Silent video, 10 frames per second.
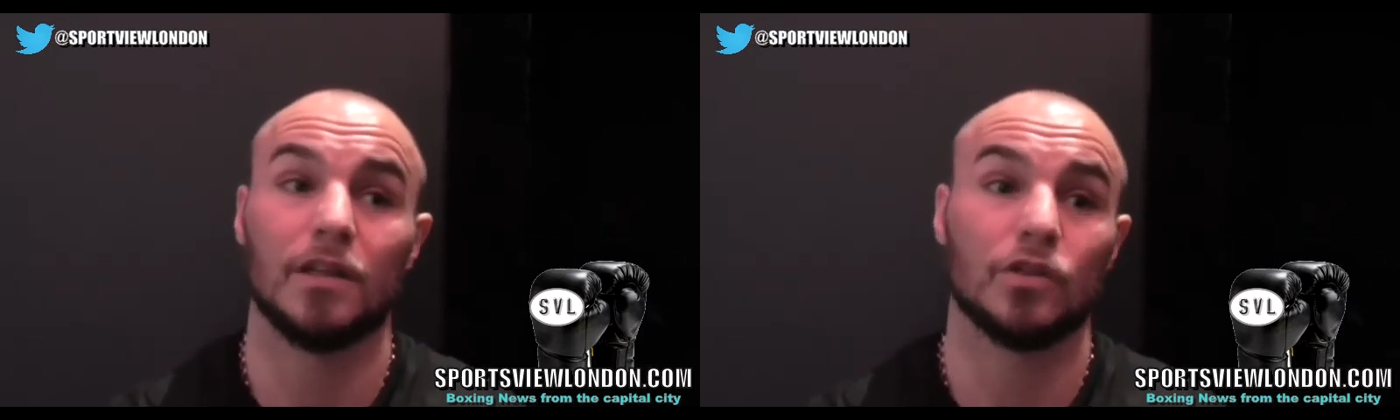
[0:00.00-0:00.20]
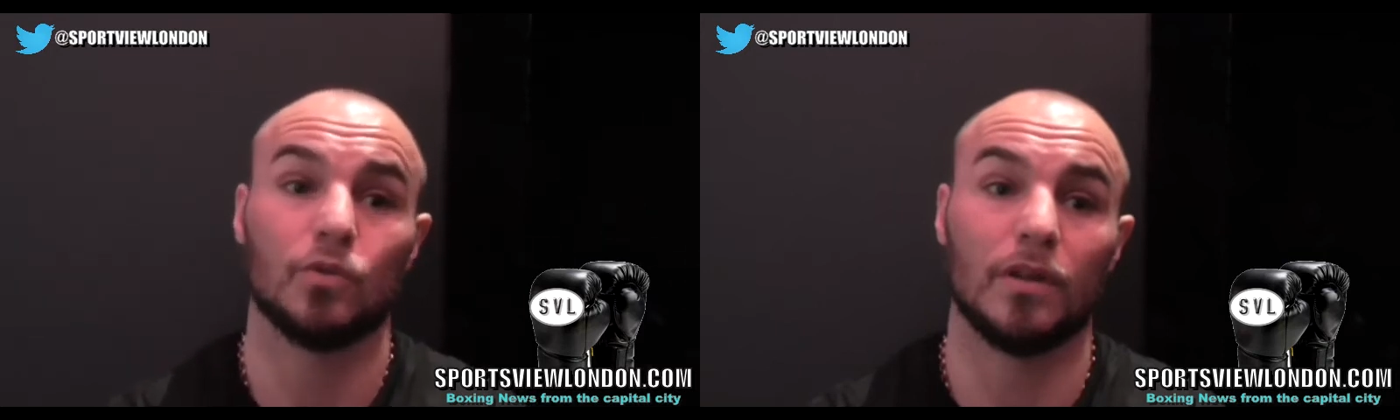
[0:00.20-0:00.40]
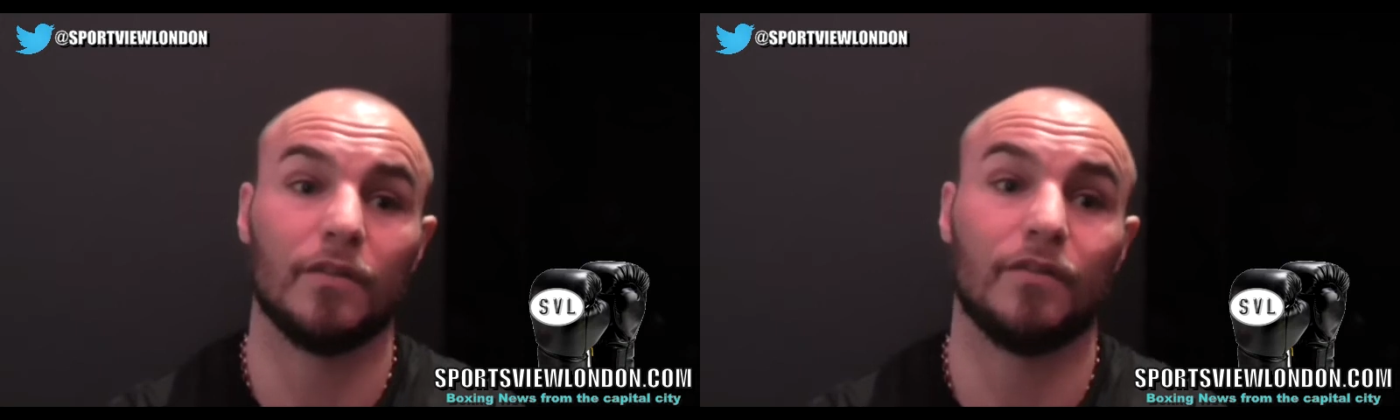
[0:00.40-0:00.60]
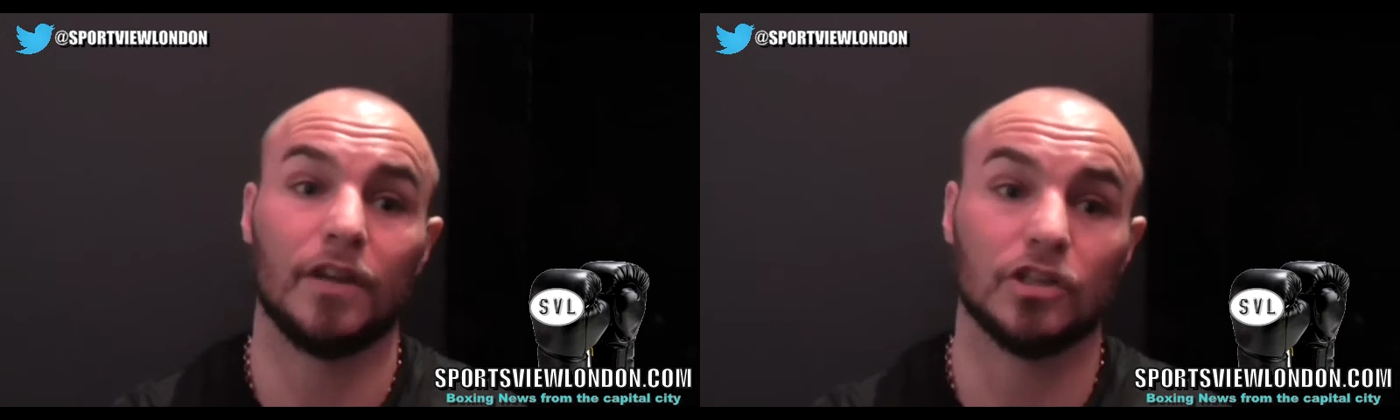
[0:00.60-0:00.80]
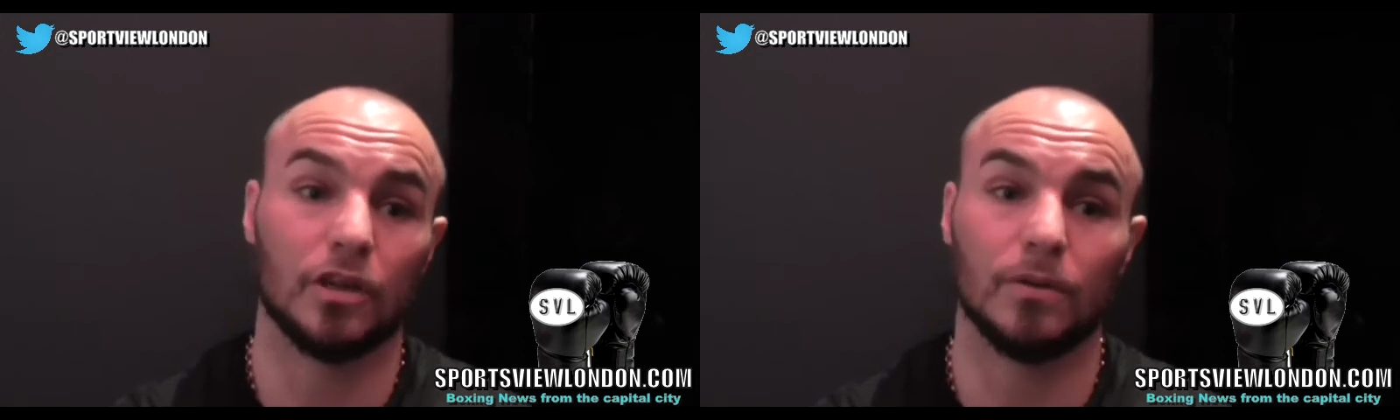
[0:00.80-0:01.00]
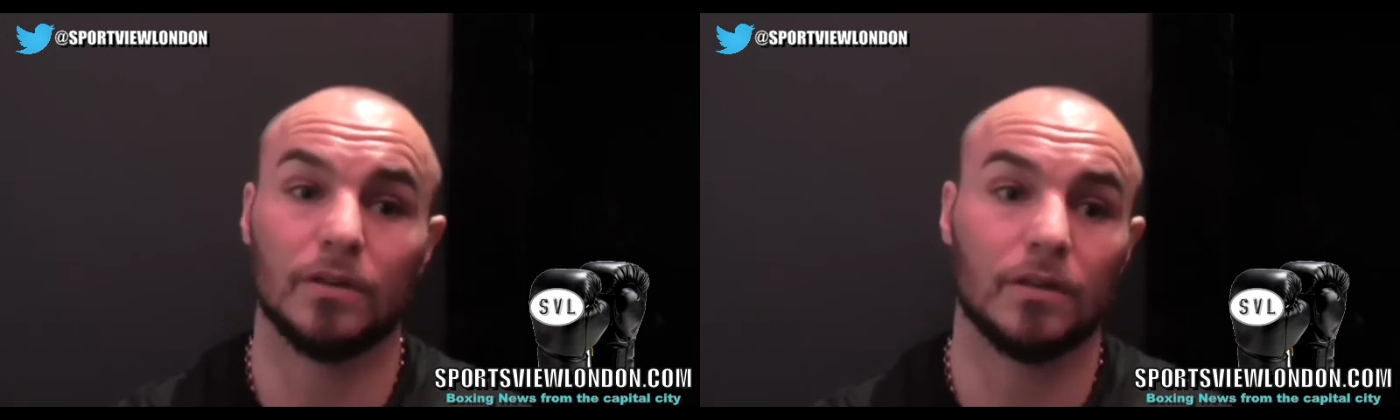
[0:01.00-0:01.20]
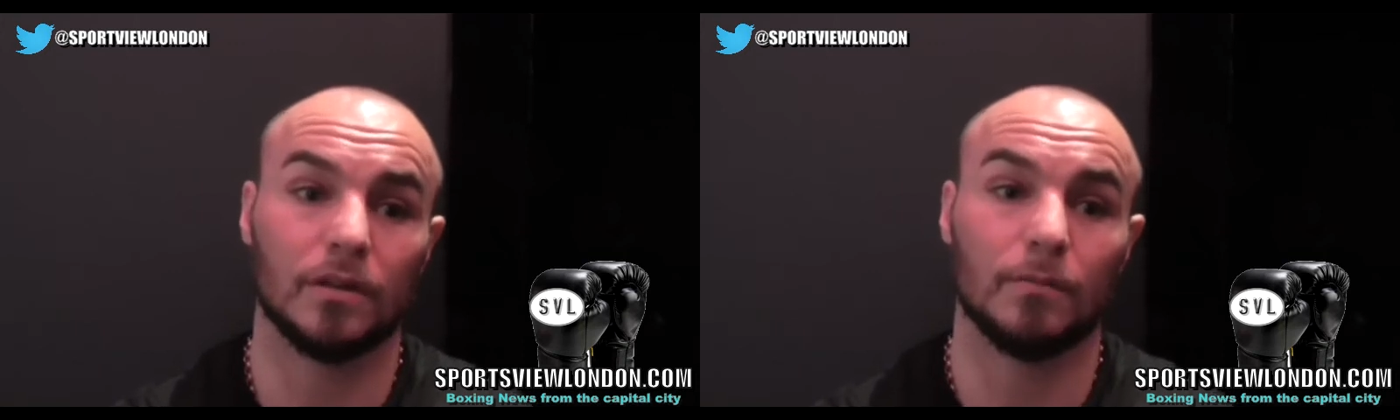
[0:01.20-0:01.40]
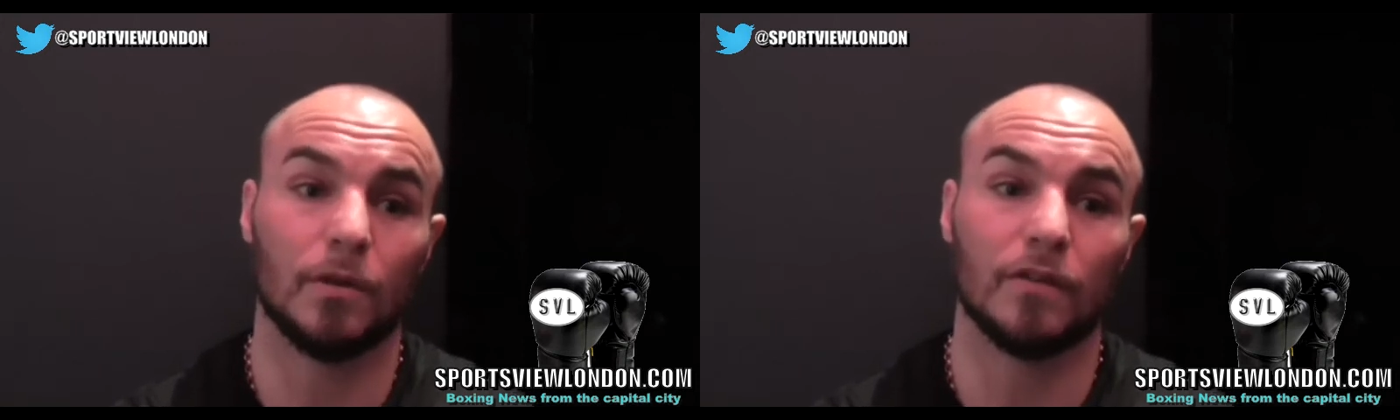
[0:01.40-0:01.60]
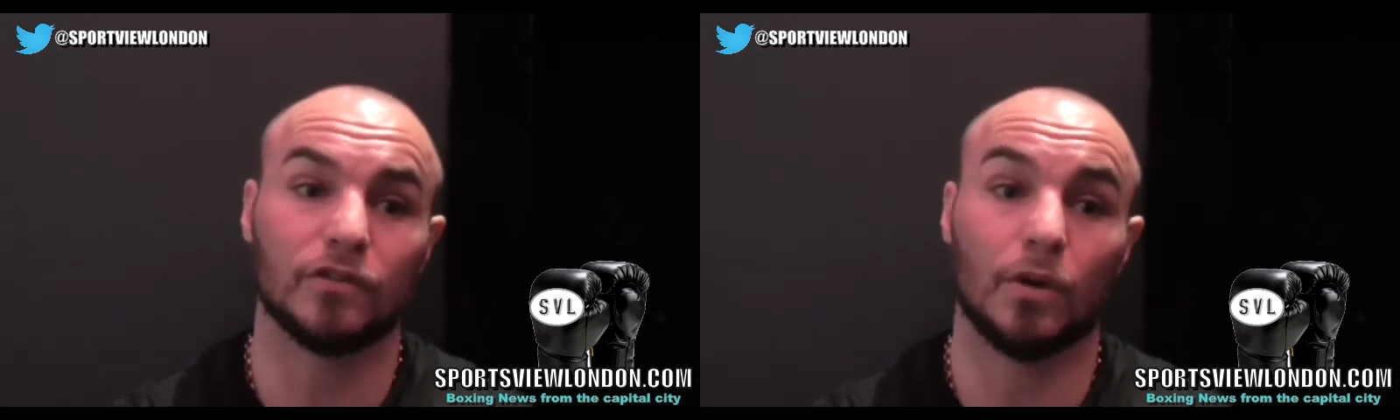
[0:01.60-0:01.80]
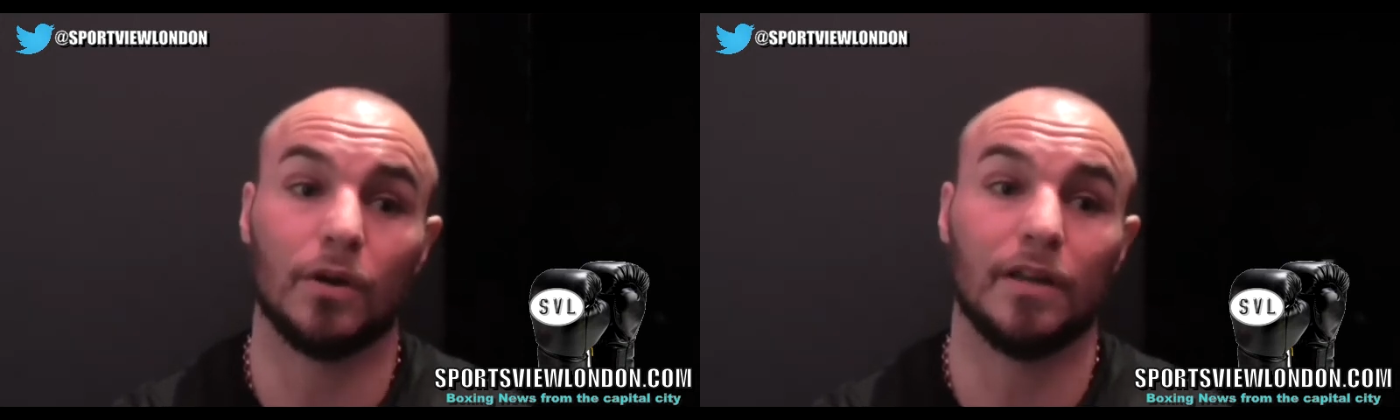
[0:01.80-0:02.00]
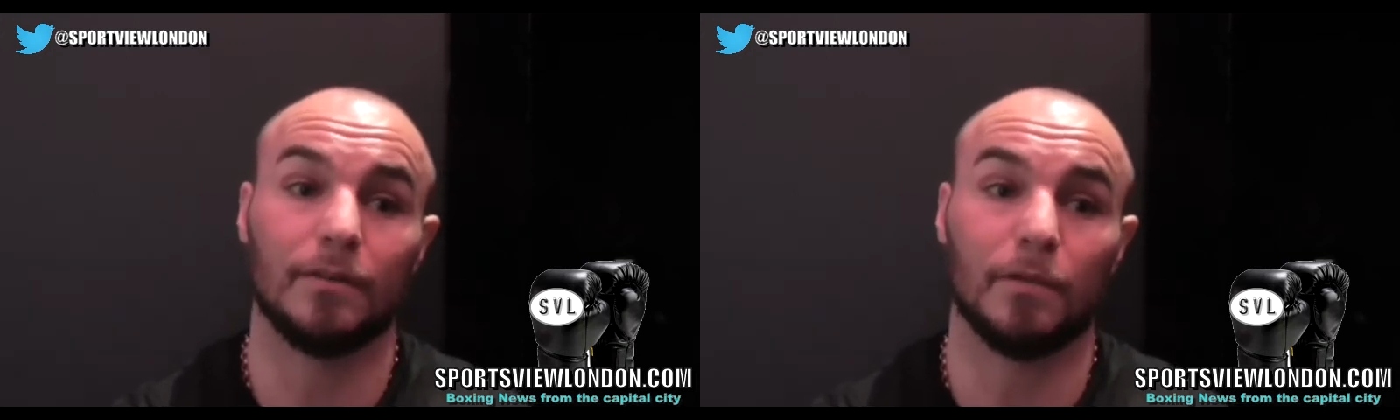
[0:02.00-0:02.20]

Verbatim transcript: it's one of them things, you know lifestyle I led